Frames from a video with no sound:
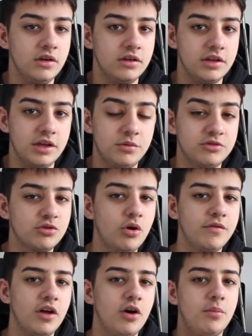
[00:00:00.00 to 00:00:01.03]
he was sort
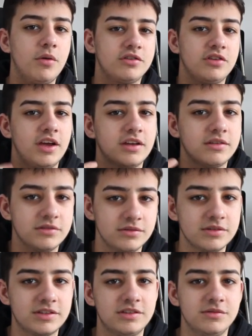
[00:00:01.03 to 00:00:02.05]
of like almost like
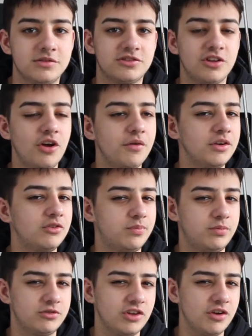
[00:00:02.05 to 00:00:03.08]
slurring his
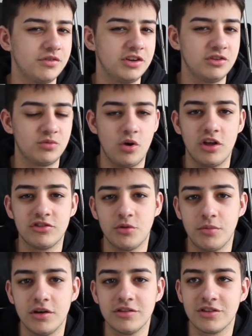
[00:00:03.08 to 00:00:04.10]
stuttering his words
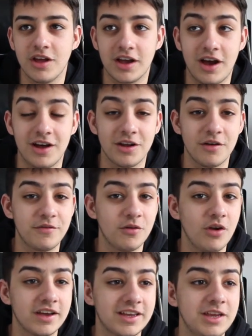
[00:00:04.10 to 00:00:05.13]
almost like and I feel
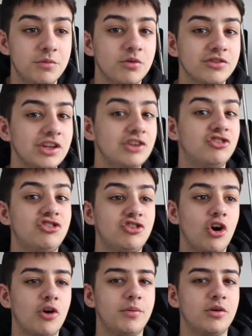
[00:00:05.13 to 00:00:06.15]
like he was in
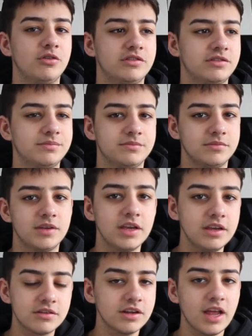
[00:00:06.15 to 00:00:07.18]
shock because
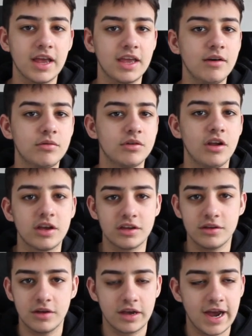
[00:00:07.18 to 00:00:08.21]
he's gonna get killed.
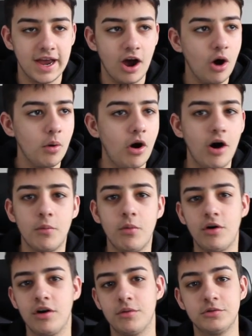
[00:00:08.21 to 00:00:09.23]
Like, okay, I'll,
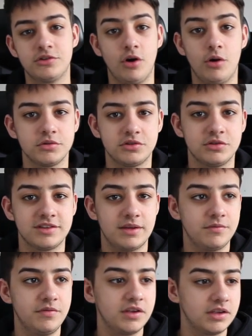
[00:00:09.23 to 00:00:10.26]
I'll, I would, I would do the
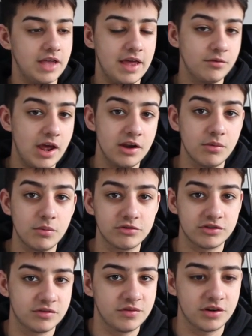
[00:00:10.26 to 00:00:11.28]
same thing. Every, anyone
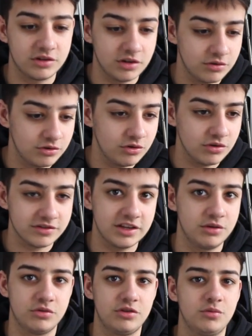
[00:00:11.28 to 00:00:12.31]
watching this video, they do not say
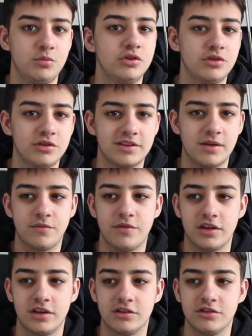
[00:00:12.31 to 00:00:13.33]
you, you wouldn't do the same
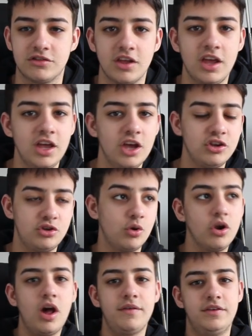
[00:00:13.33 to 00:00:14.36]
thing because
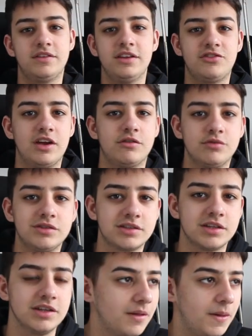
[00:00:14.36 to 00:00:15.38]
your life is literally at
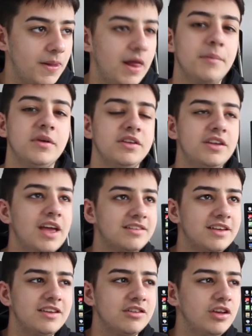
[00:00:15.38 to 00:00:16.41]
risk here. I mean,
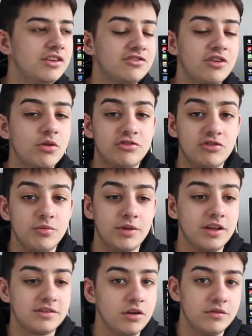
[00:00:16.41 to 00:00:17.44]
yes, it is. It's so
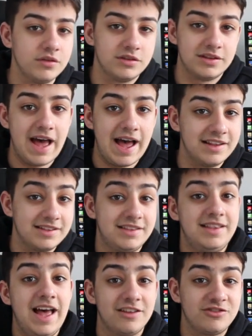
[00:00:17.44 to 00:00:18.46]
stupid. It's over that
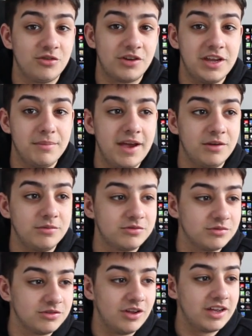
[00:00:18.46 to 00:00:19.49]
that song he made, which
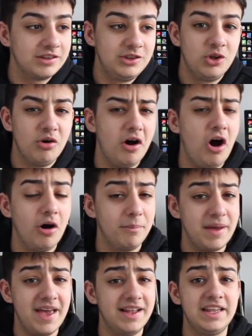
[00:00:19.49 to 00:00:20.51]
was like not
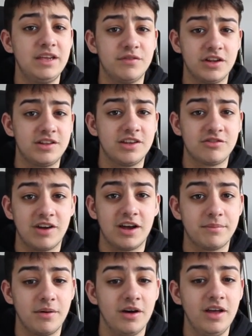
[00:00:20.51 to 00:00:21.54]
barely even a diss
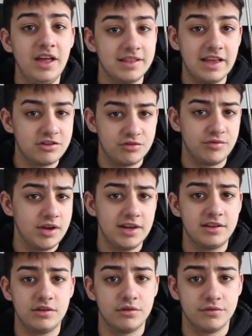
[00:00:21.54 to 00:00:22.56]
track, but that's the
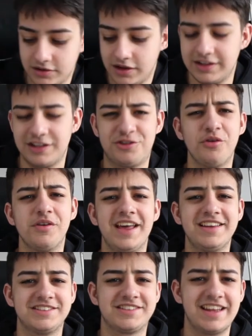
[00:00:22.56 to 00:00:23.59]
reality of it. And then Tory
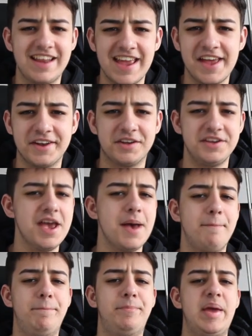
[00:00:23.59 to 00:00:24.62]
Lane just said at the end,
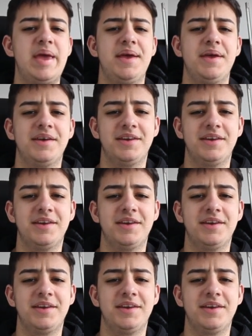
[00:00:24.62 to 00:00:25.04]
yeah, bit.